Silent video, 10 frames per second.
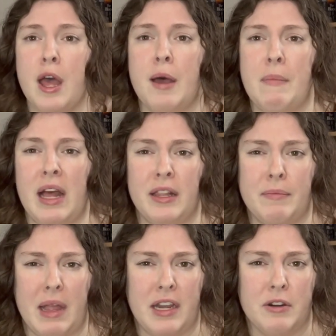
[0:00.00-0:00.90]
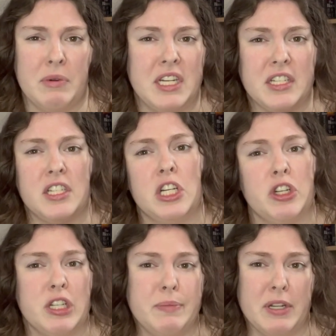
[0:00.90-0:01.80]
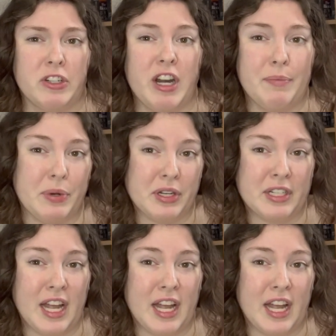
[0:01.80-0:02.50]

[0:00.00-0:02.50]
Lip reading: Malamander, which is a children's middle grade book,